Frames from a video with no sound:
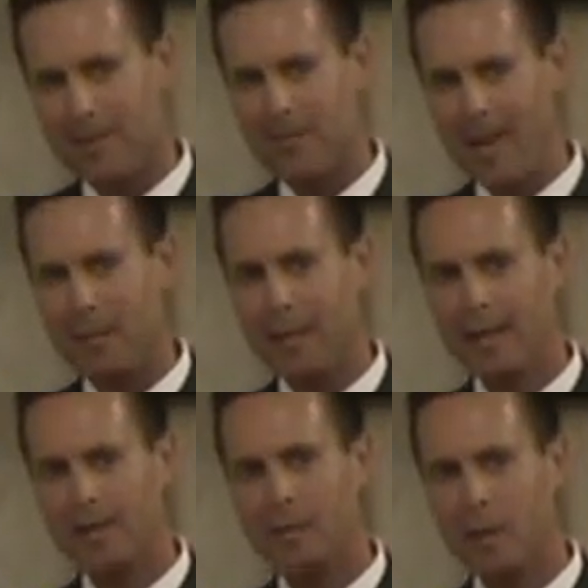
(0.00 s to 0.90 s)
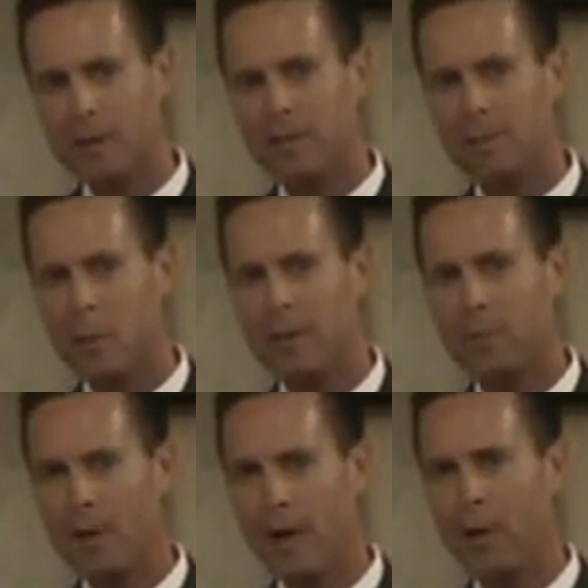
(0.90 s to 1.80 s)
Family is the most
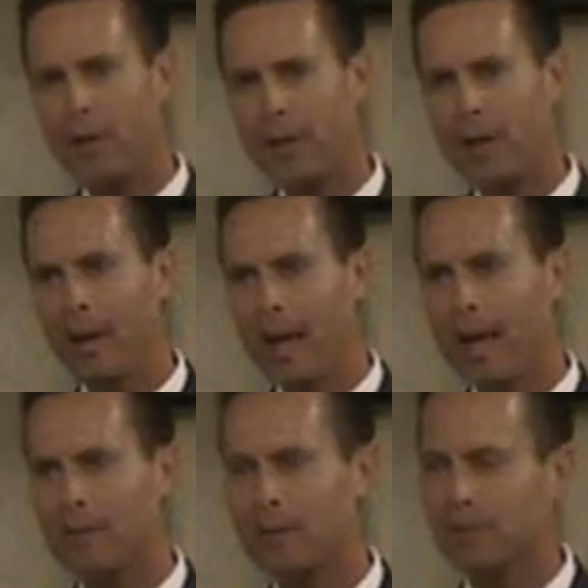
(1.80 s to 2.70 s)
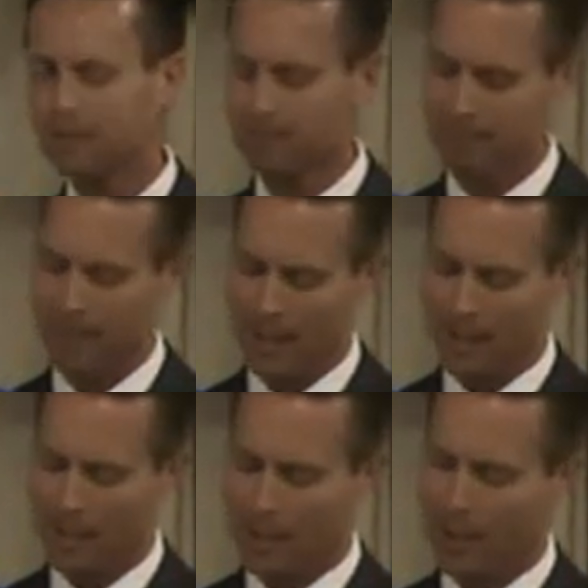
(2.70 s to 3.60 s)
important priority in our lives.
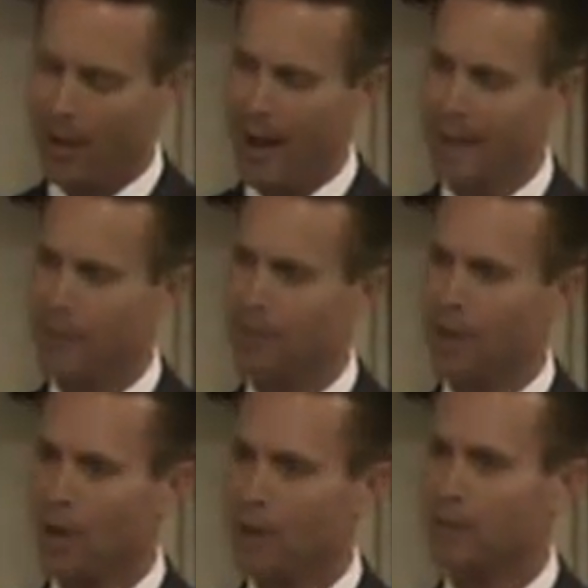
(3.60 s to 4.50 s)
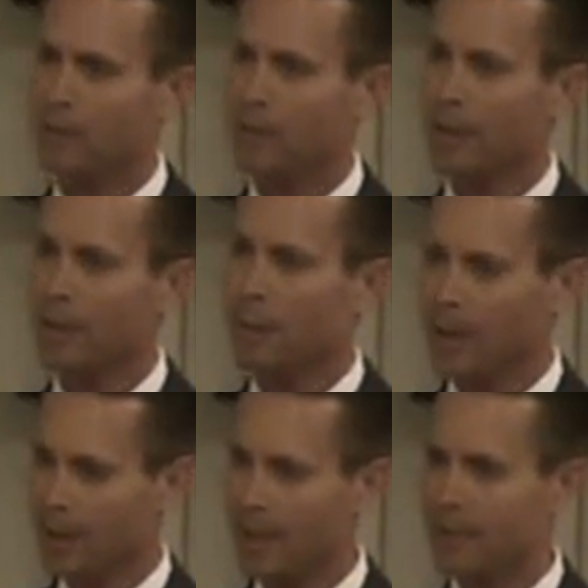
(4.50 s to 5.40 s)
We are active in our
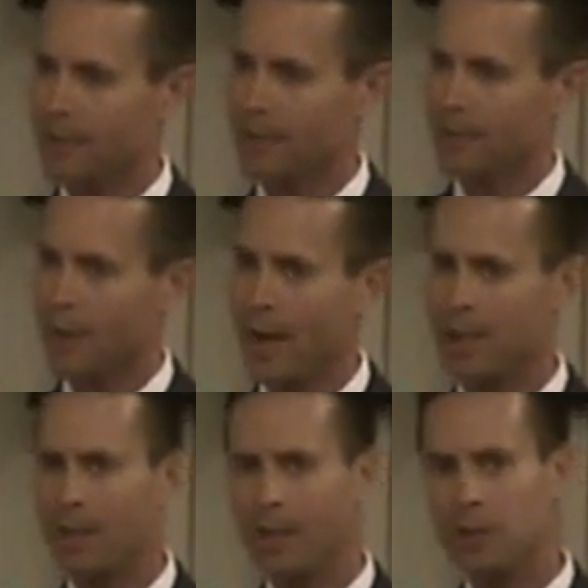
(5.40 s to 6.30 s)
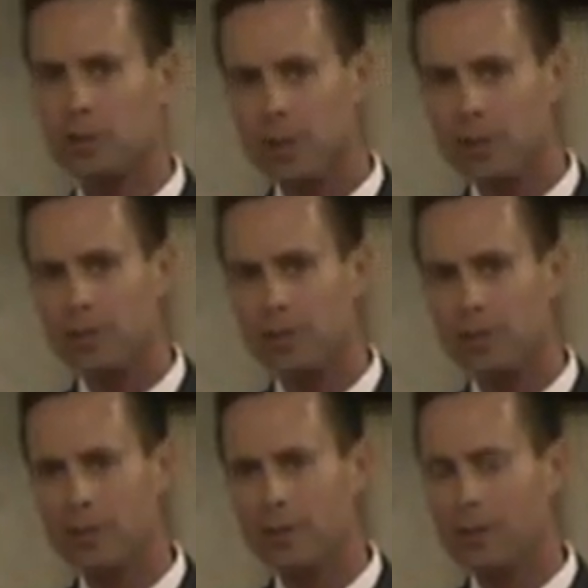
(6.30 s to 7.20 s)
community, we're active in our church,
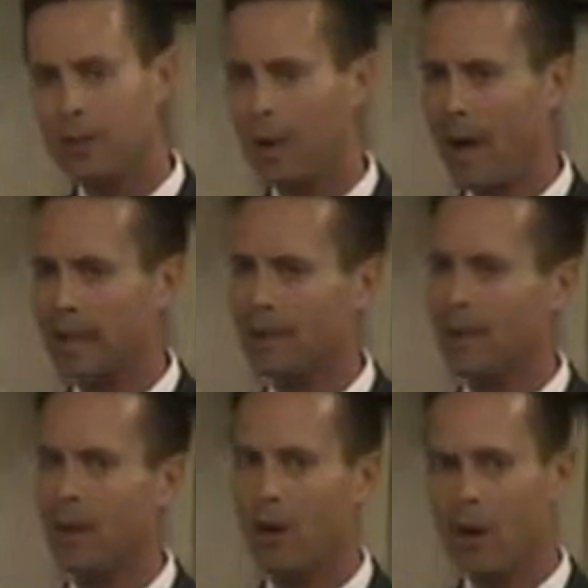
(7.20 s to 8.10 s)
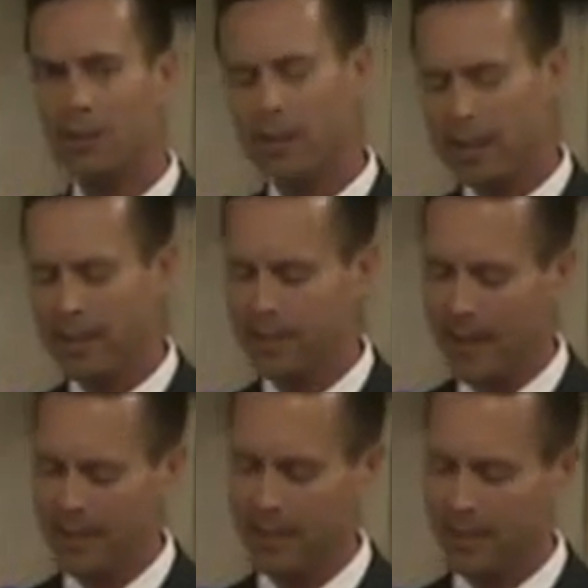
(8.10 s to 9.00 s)
and we're active in all of our kids'
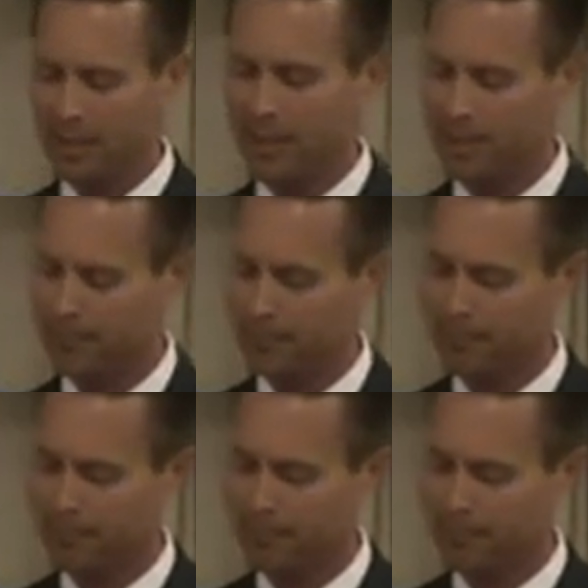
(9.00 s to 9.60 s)
activities.